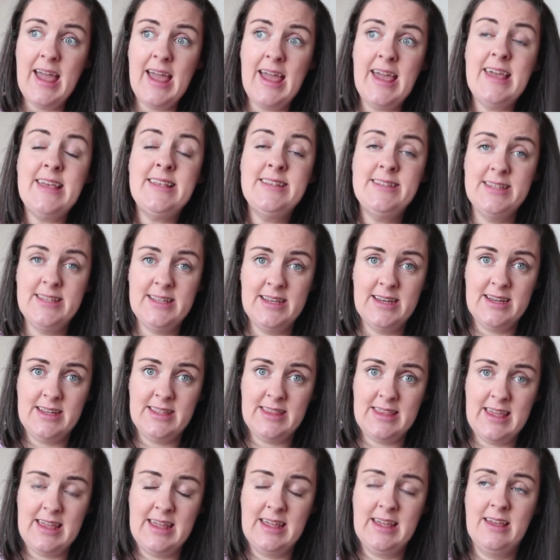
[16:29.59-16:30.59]
Is it a
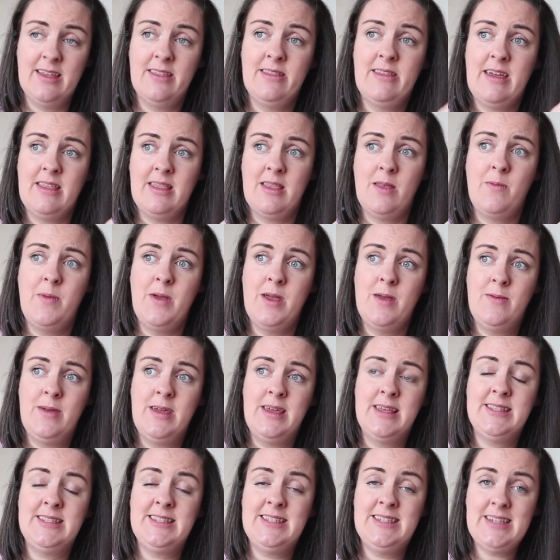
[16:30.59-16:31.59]
thing that the
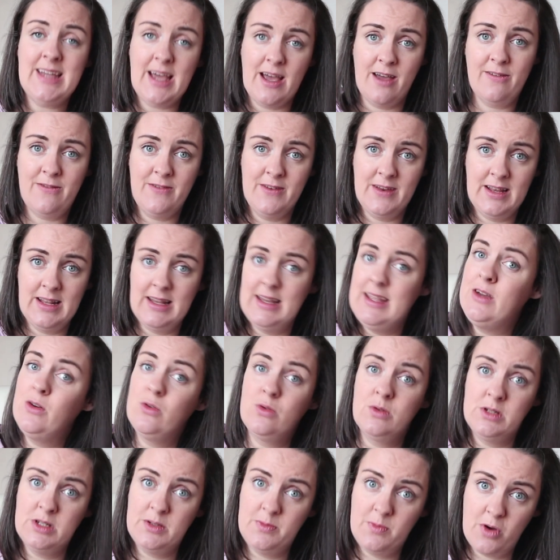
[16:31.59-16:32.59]
baby is definitely
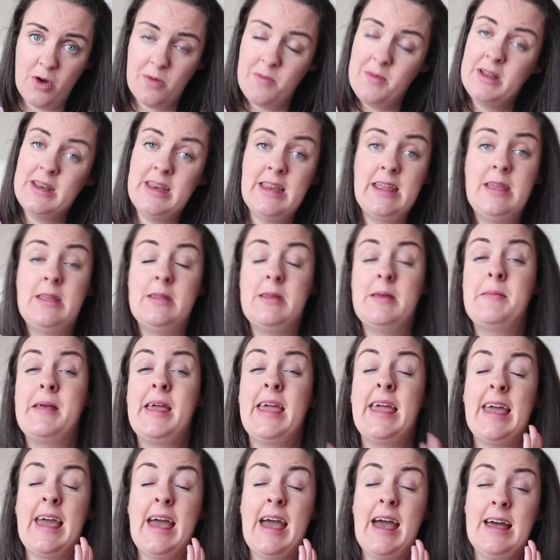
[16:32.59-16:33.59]
going to become
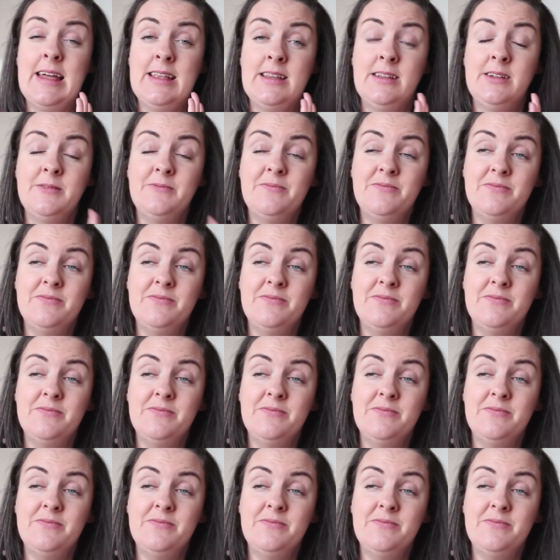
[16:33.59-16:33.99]
anemic and